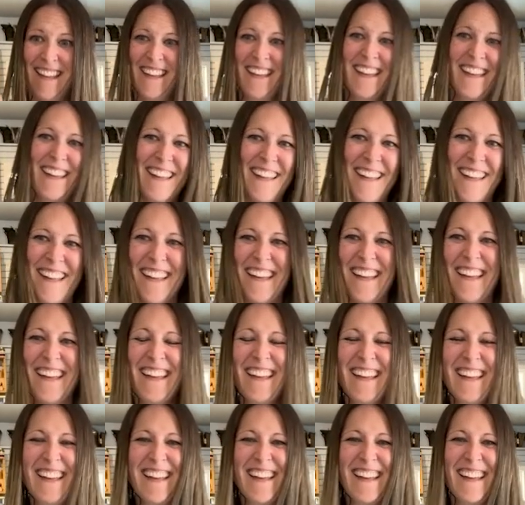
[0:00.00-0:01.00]

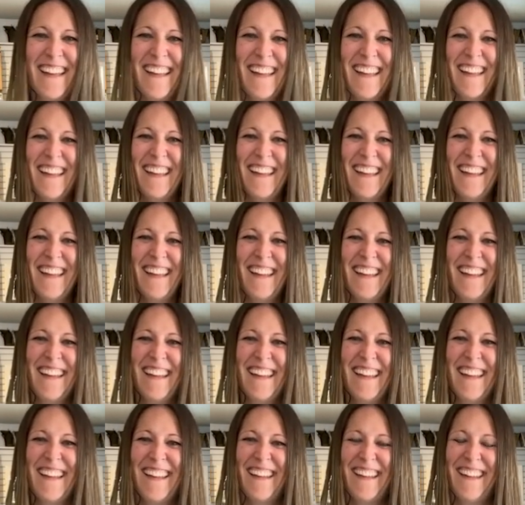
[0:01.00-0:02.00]

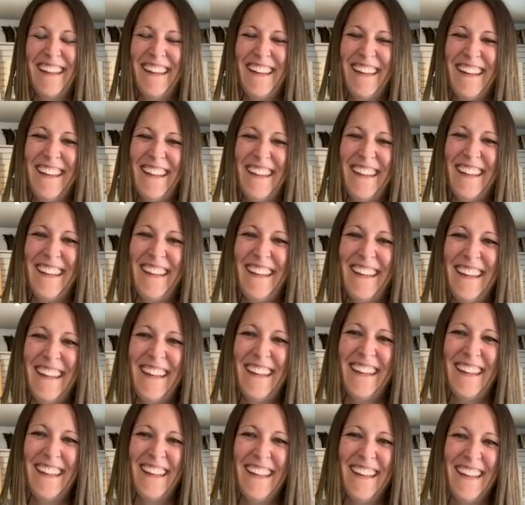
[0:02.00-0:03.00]

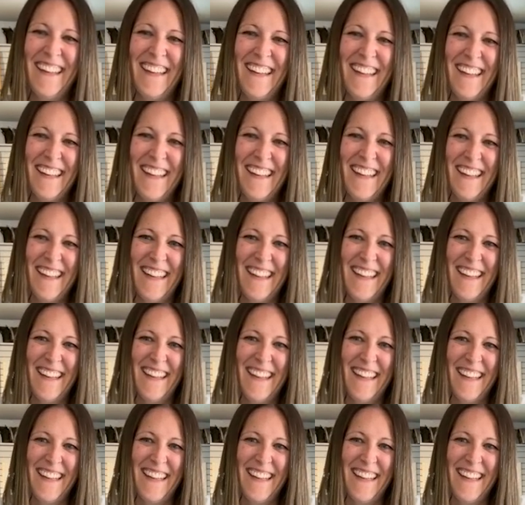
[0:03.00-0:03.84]
(silent)